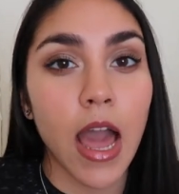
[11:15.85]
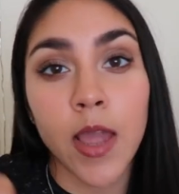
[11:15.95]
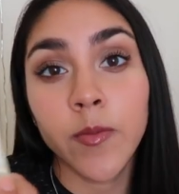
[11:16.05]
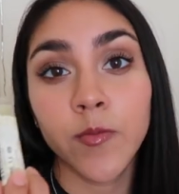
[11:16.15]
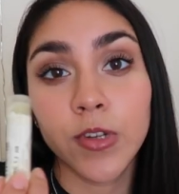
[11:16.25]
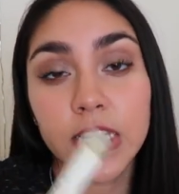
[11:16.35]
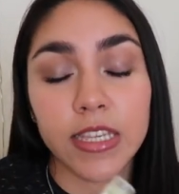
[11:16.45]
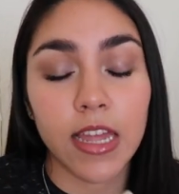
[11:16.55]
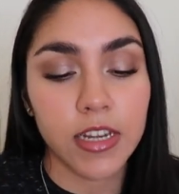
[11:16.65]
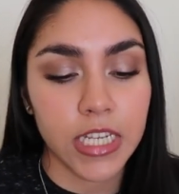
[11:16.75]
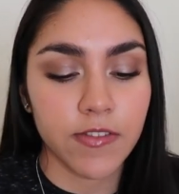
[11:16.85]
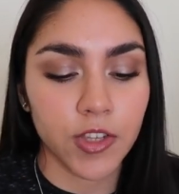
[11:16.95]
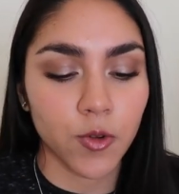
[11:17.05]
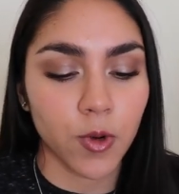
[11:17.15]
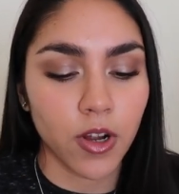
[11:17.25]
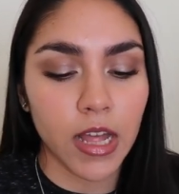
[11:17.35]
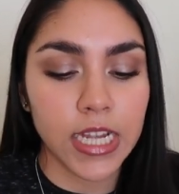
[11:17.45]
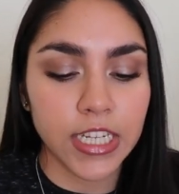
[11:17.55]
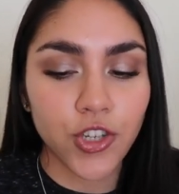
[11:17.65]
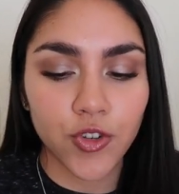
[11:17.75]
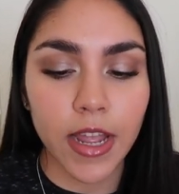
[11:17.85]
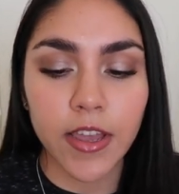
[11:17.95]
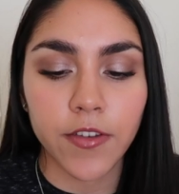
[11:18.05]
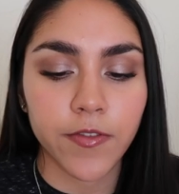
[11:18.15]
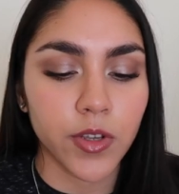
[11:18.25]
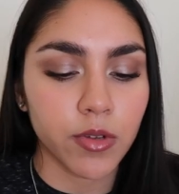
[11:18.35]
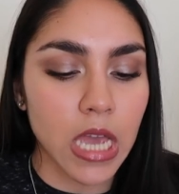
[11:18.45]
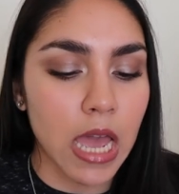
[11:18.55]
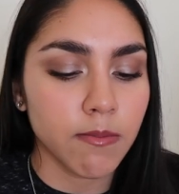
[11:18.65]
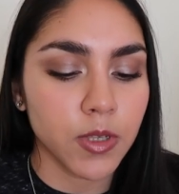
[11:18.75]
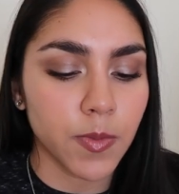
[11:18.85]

I'm really excited to give this a whirl. I did try it a few times,